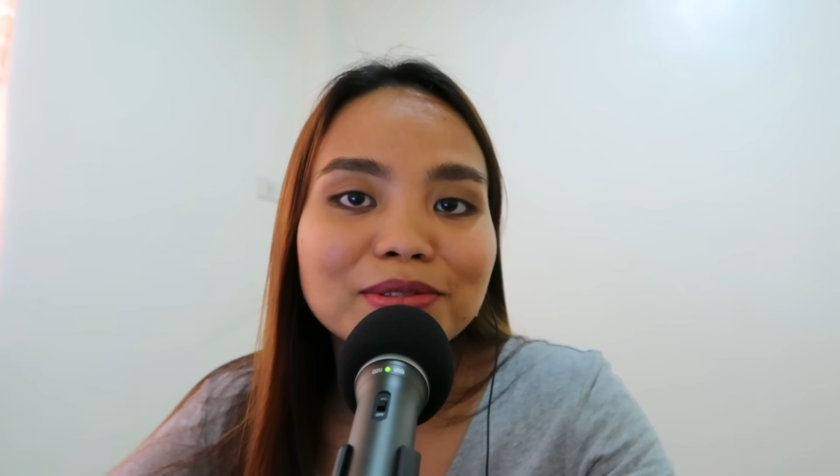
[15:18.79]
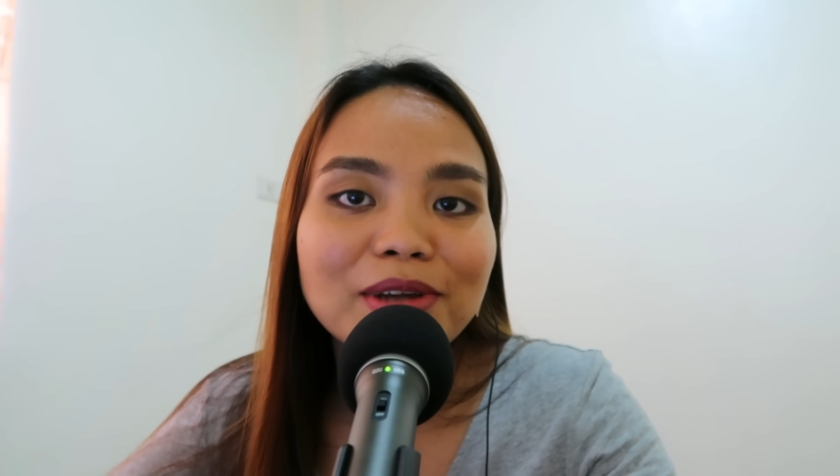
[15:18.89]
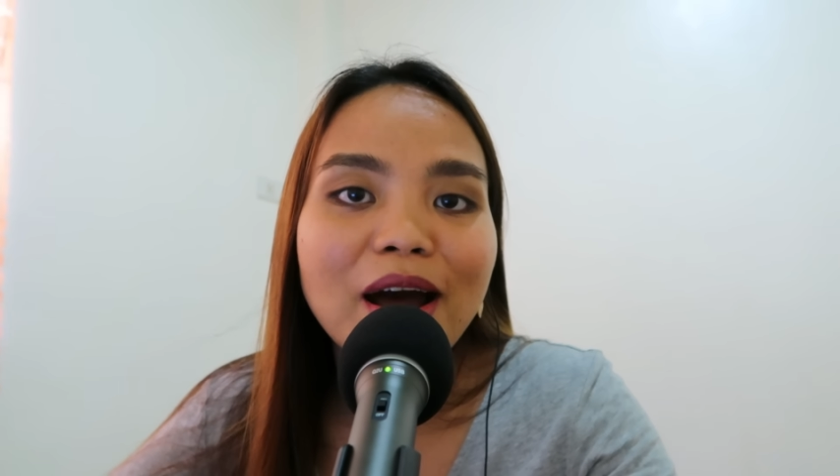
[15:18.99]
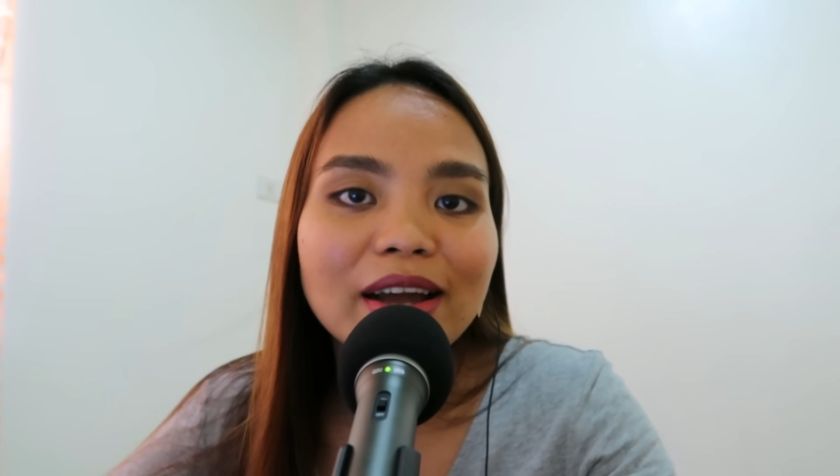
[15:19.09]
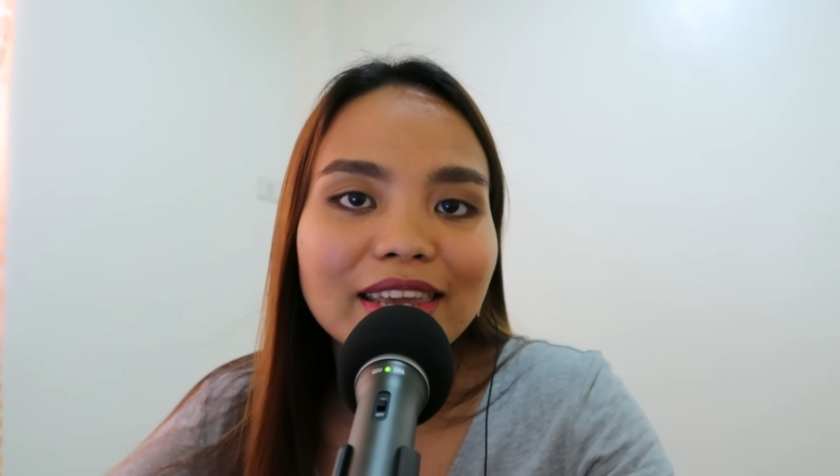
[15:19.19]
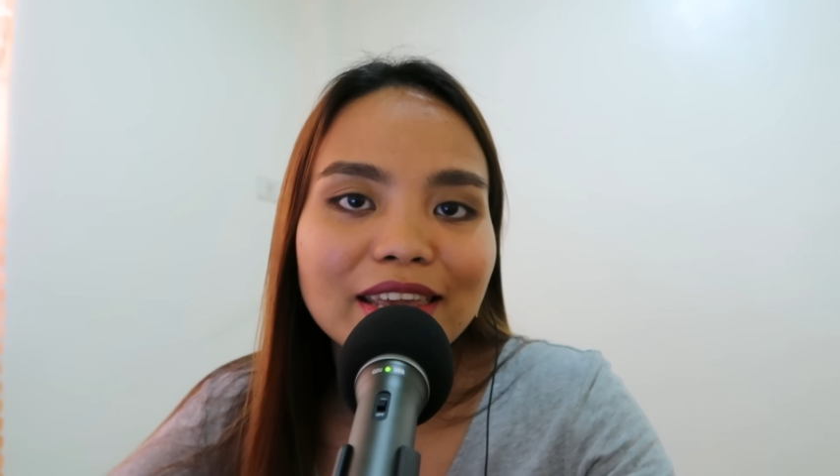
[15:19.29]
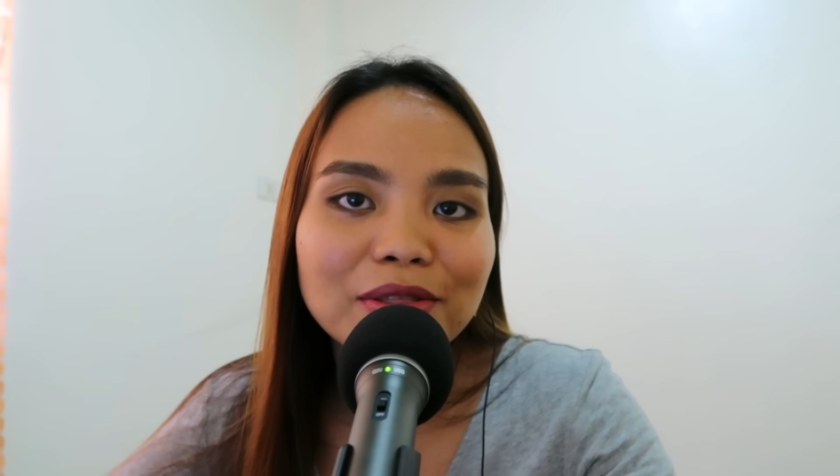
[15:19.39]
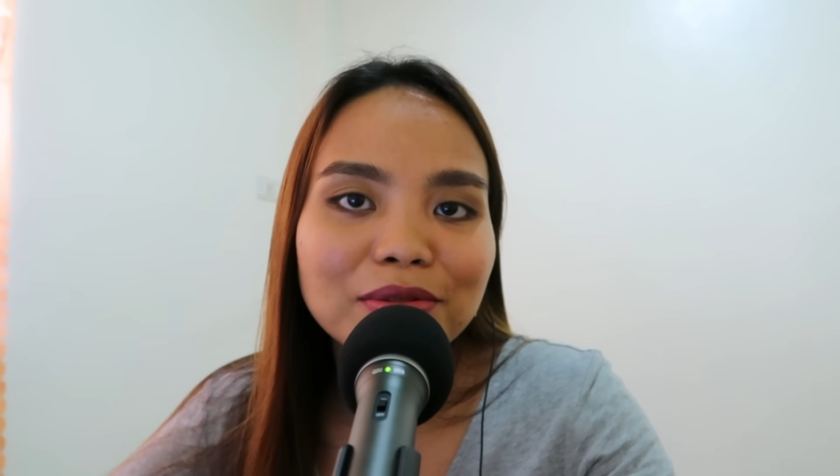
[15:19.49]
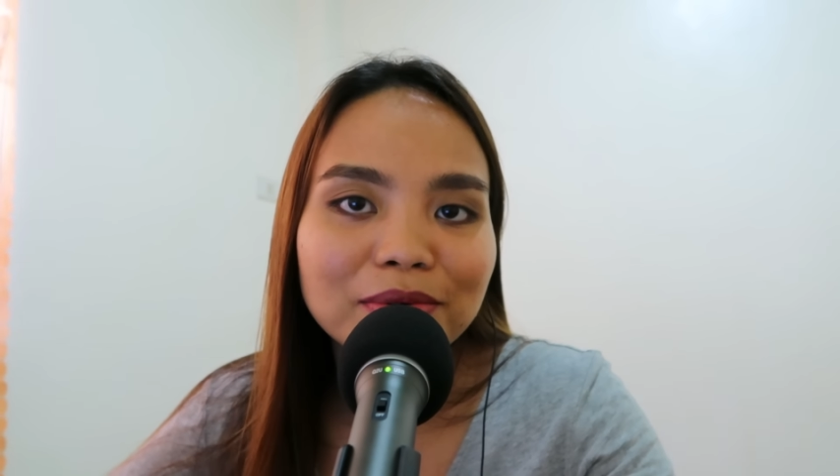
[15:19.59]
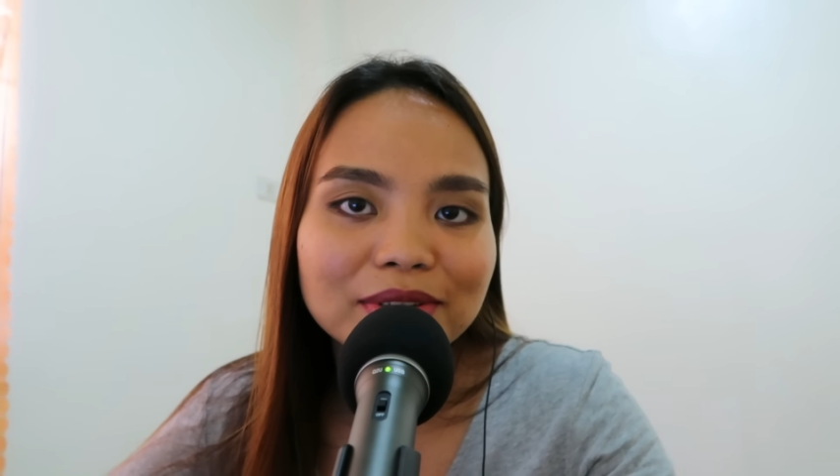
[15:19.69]

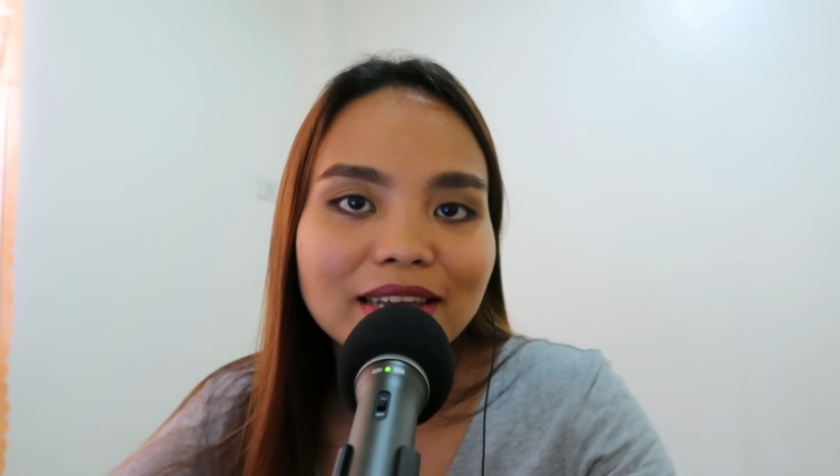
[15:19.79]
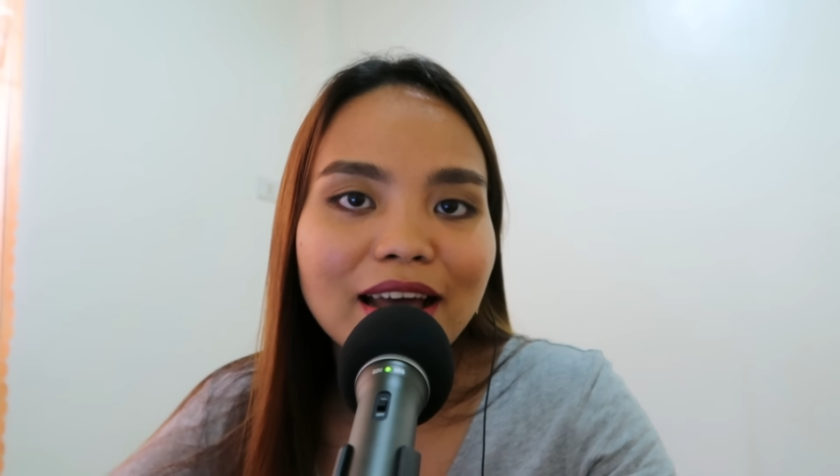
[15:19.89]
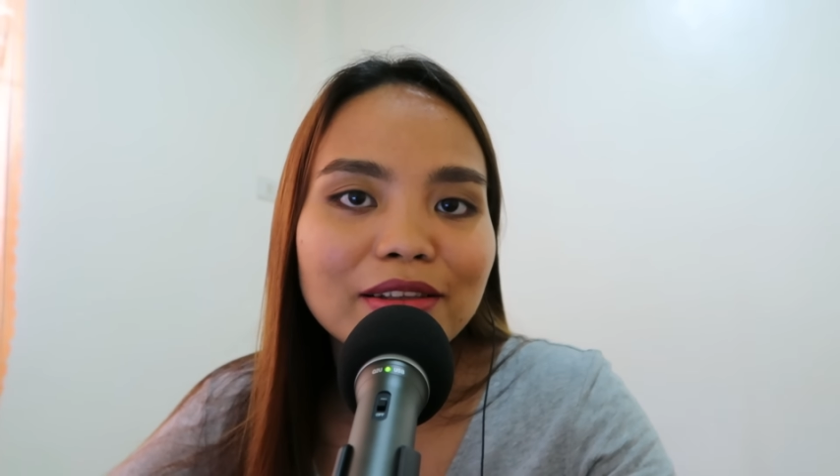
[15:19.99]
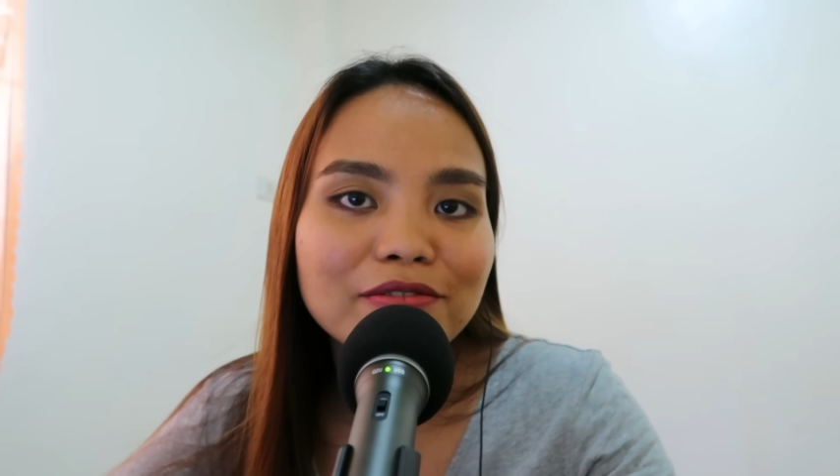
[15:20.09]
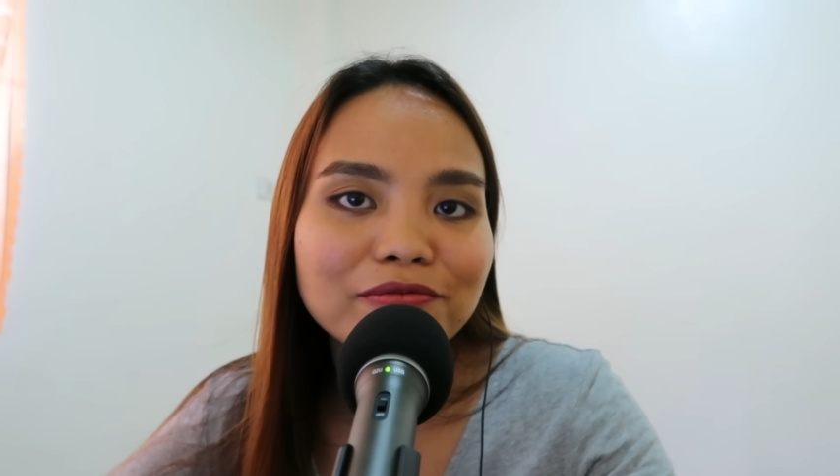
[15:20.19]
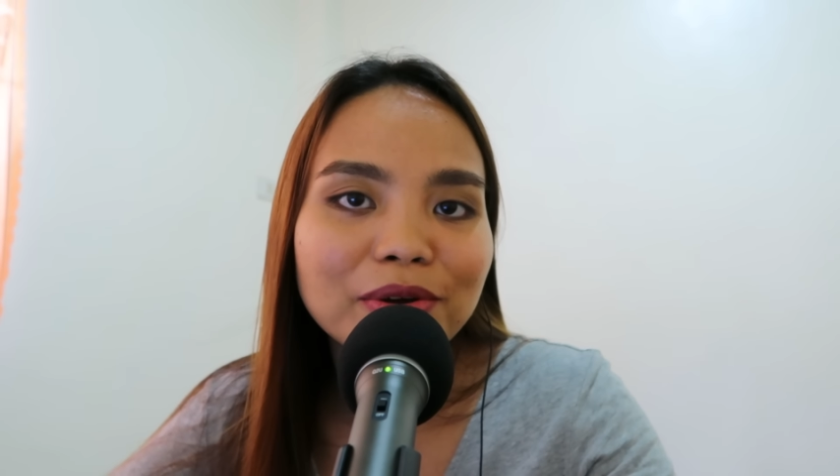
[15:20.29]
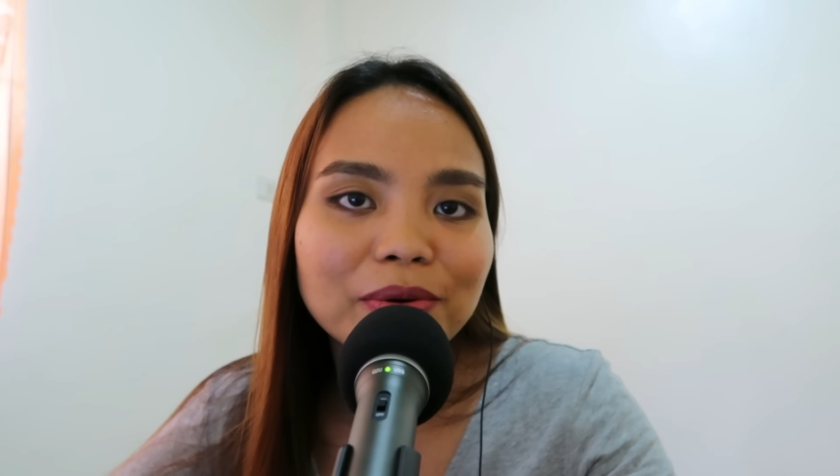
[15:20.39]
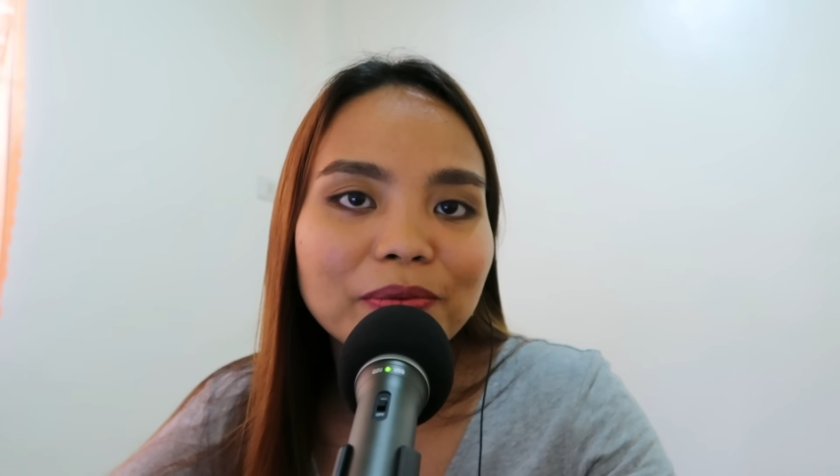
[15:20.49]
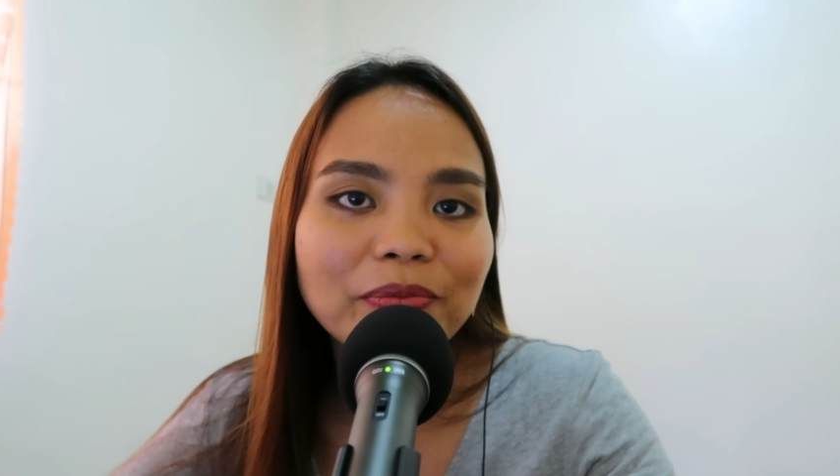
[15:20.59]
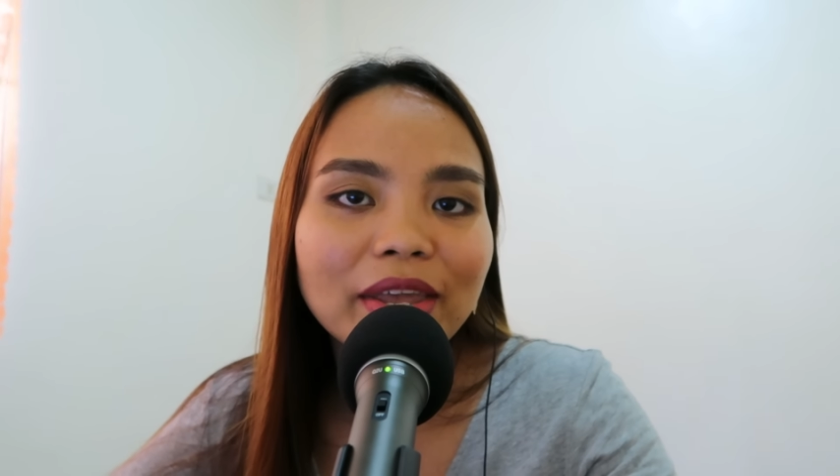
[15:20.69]
talking through the
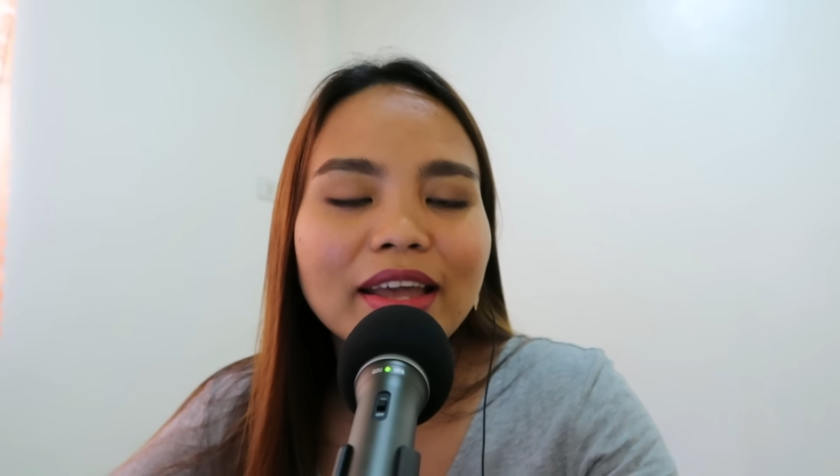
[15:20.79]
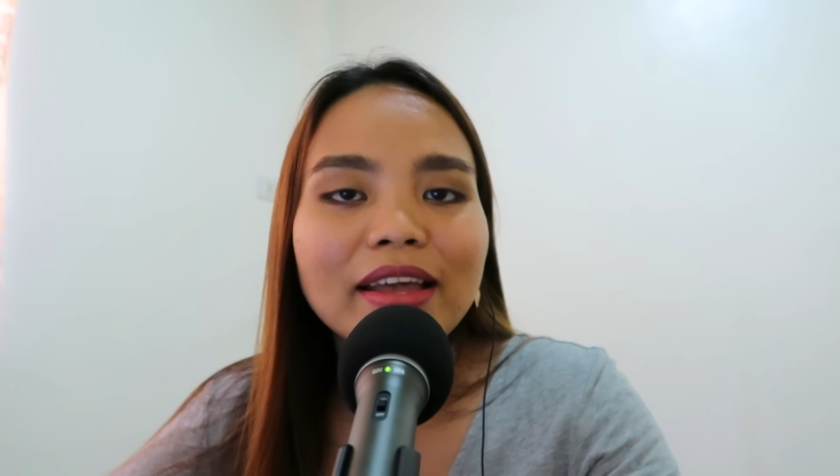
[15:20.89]
telephone,